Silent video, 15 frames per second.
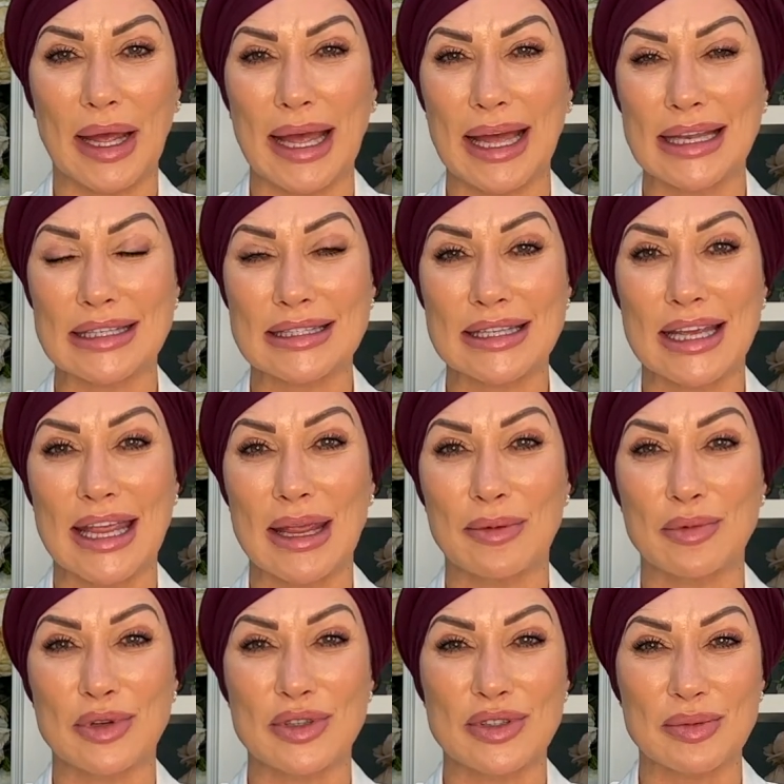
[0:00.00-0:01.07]
and it
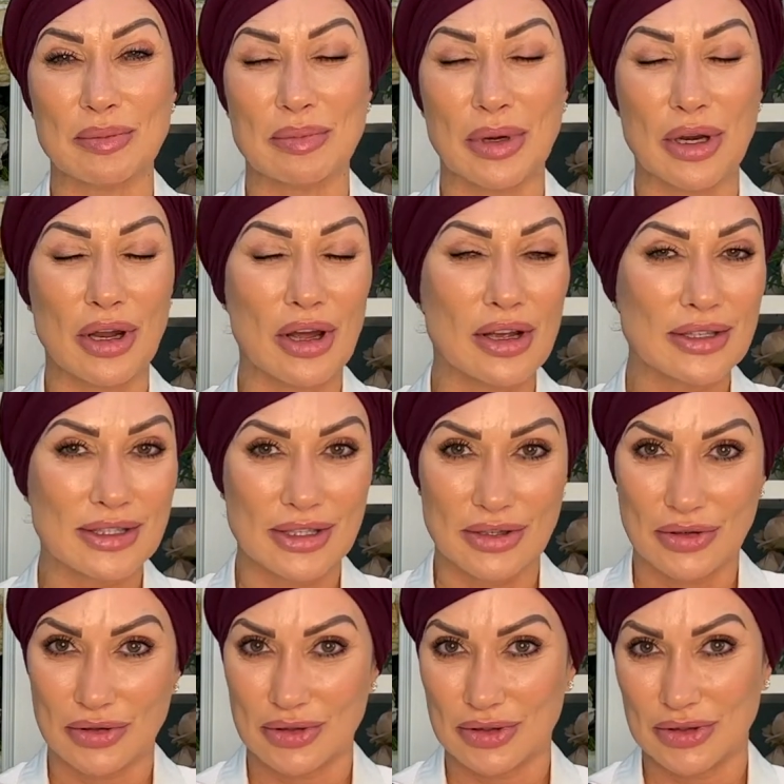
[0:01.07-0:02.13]
was blasted
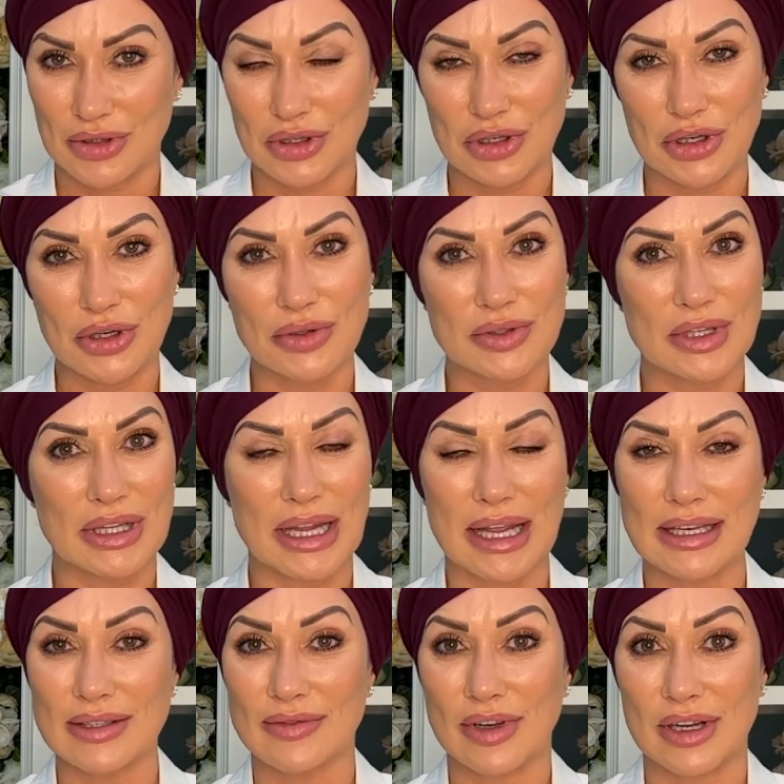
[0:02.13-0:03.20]
across the news at the
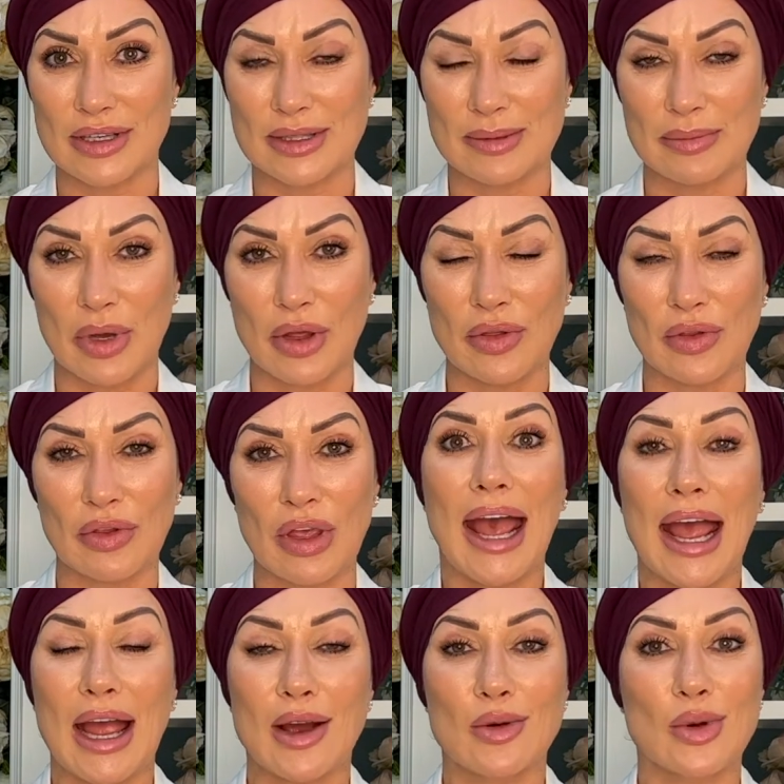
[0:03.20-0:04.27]
end of last month
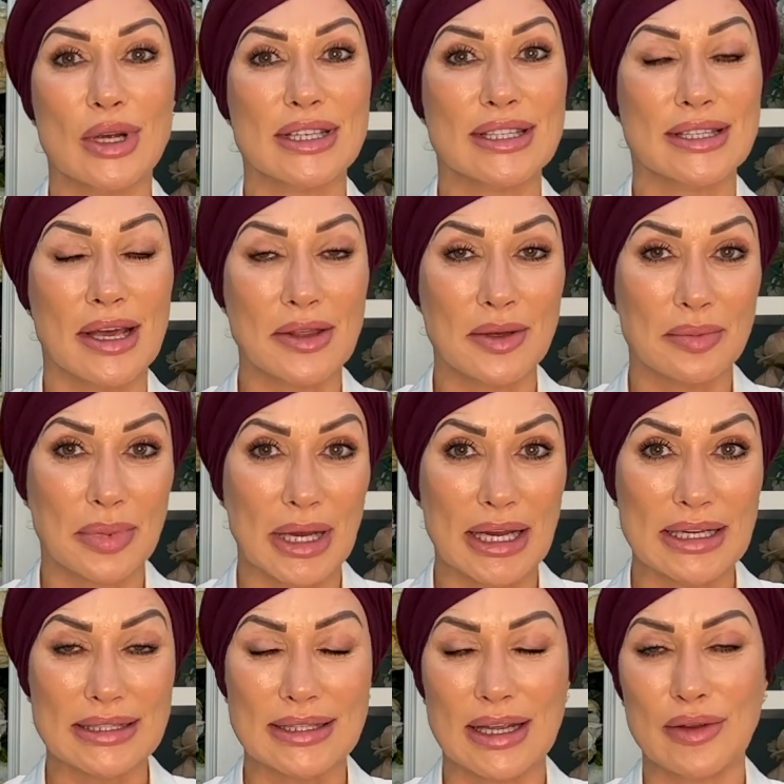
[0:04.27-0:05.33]
how
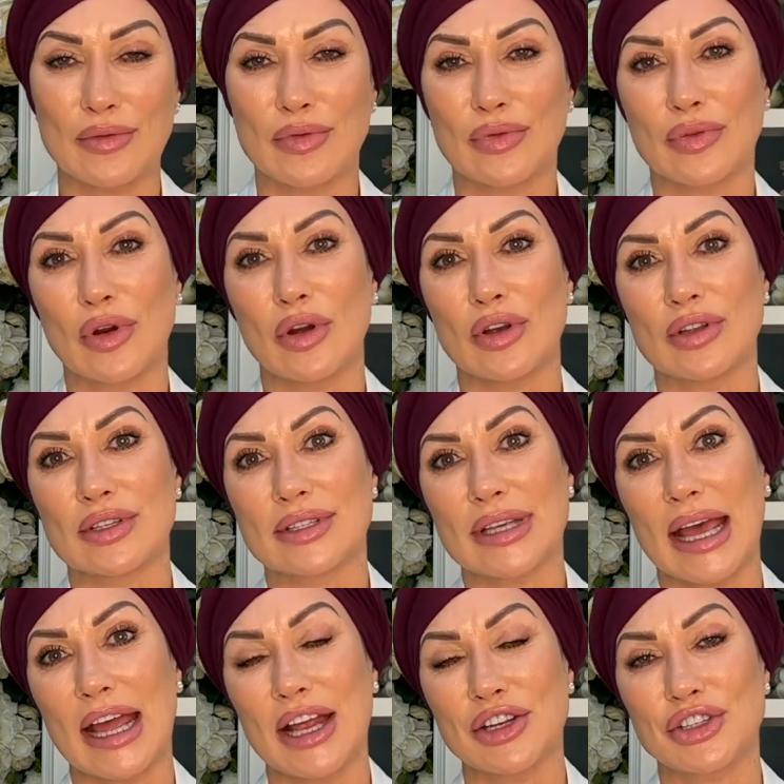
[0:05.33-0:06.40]
Sotheby's in France
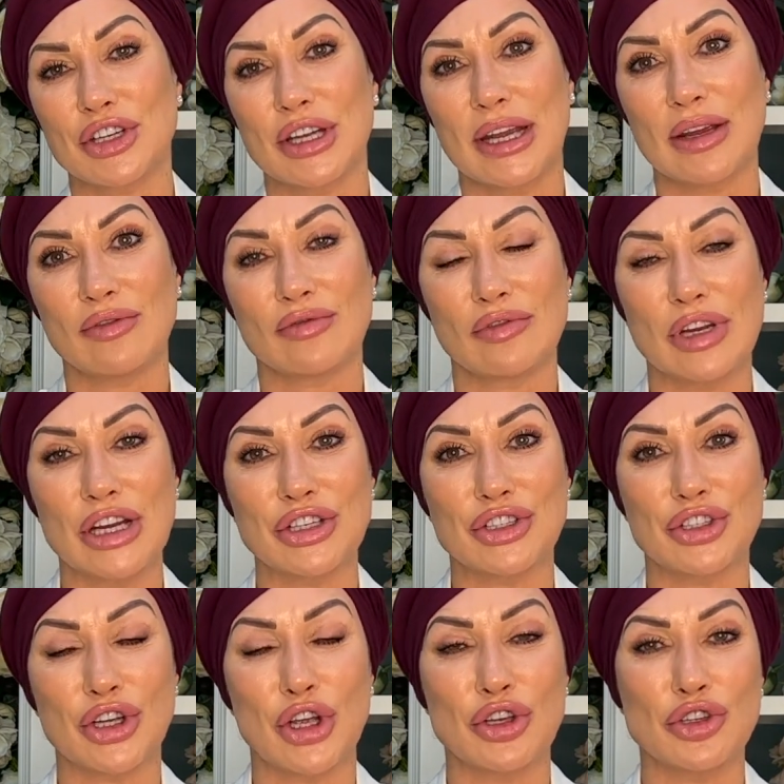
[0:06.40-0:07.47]
actually
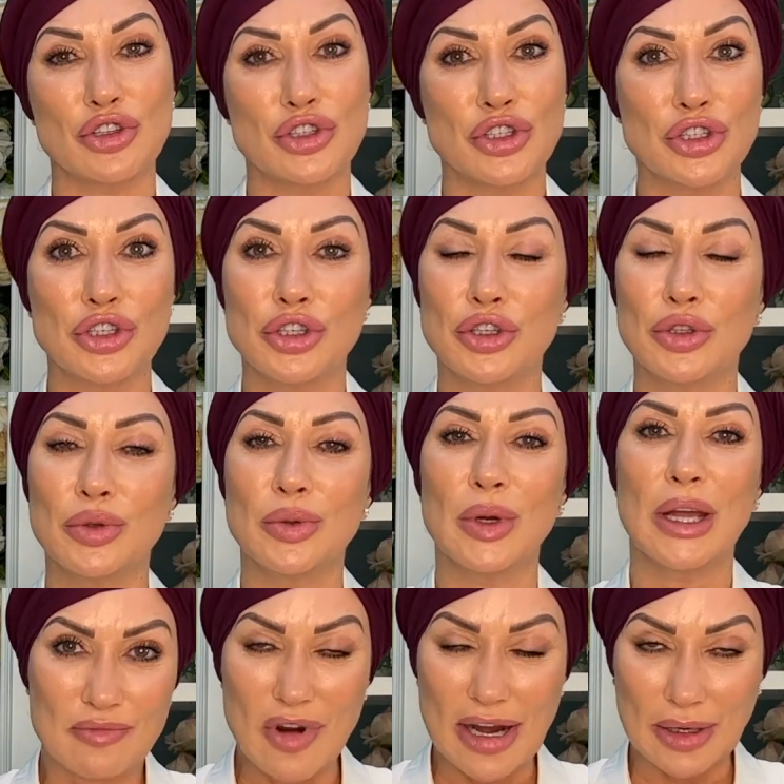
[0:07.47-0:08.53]
reached a new
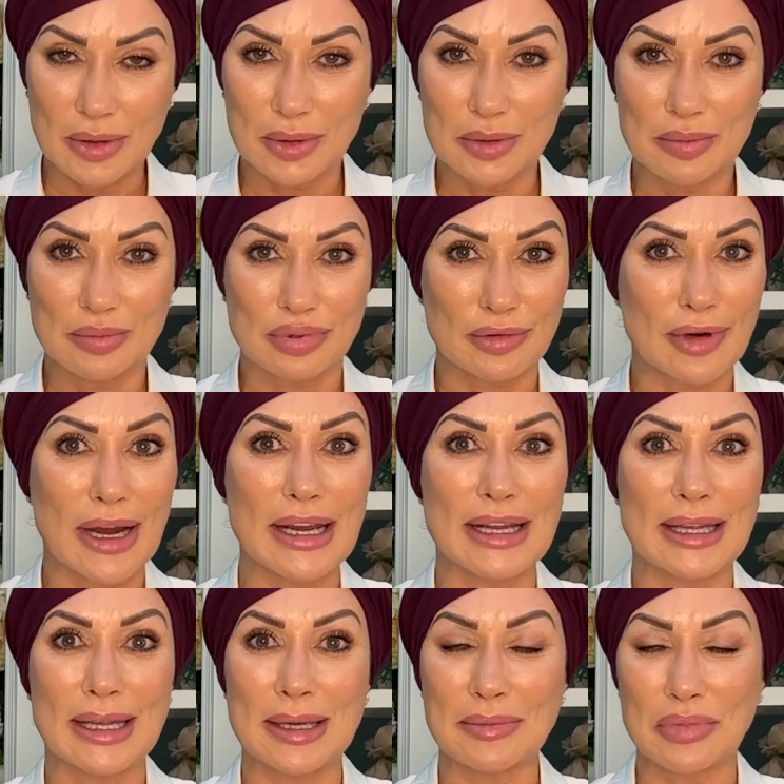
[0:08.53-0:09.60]

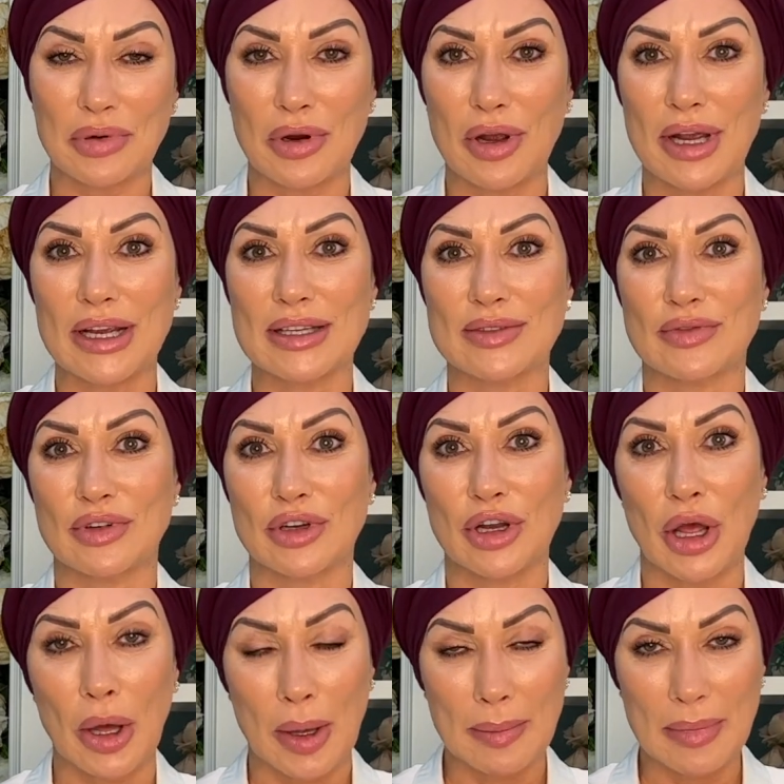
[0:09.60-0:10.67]
record-breaking price for an
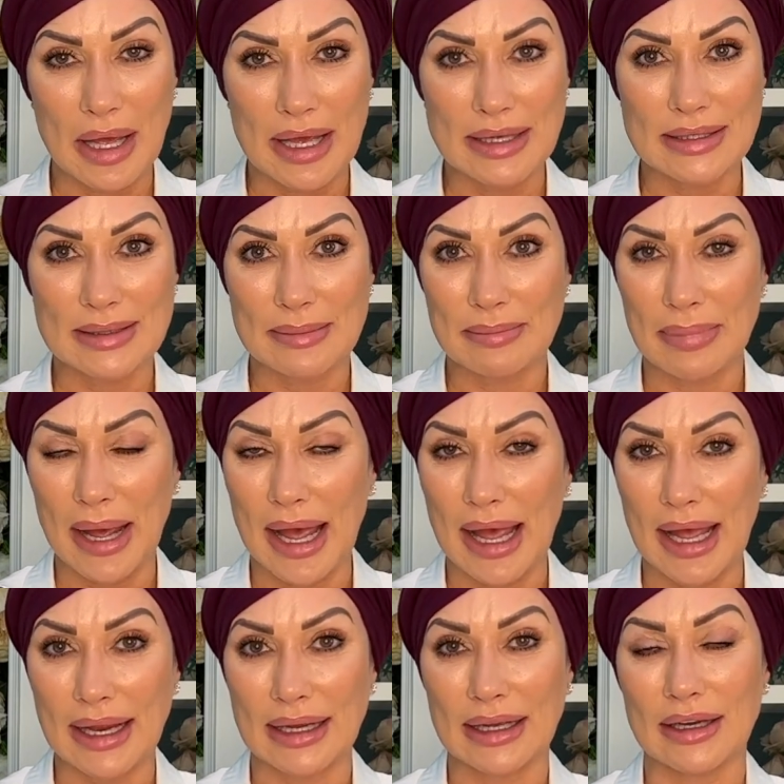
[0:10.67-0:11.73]
Hermes
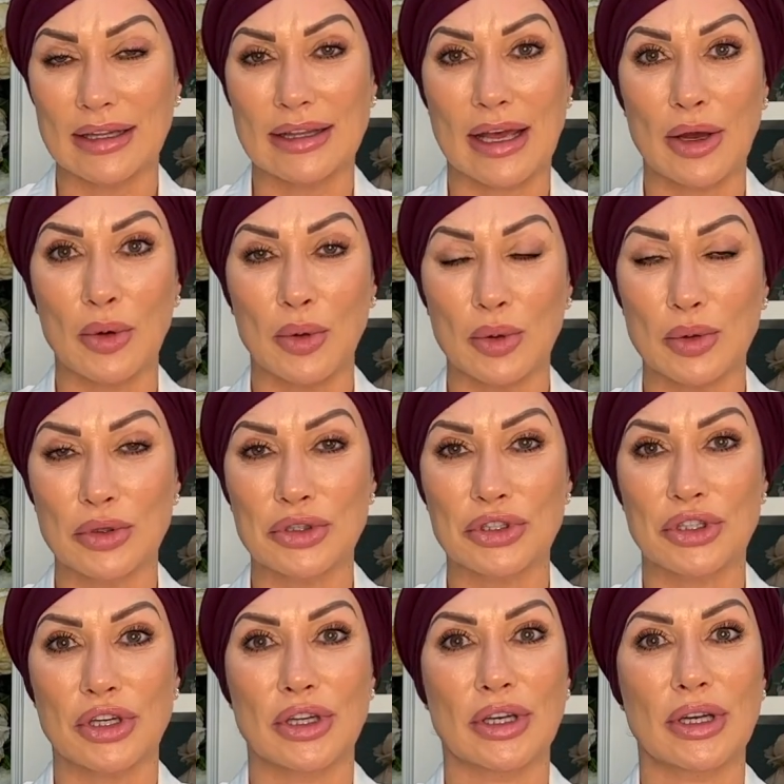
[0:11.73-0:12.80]
bag at their
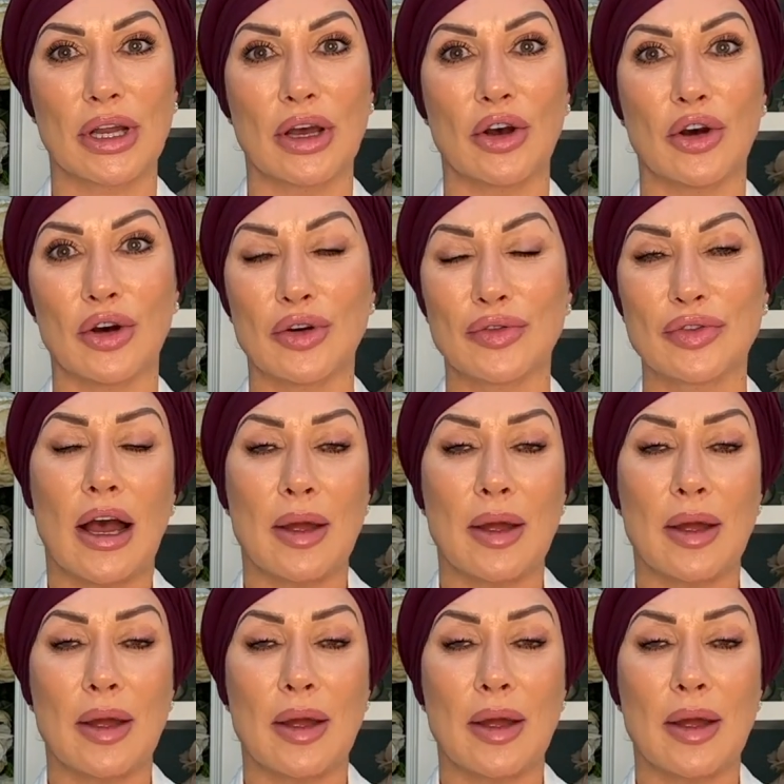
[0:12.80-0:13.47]
auction of,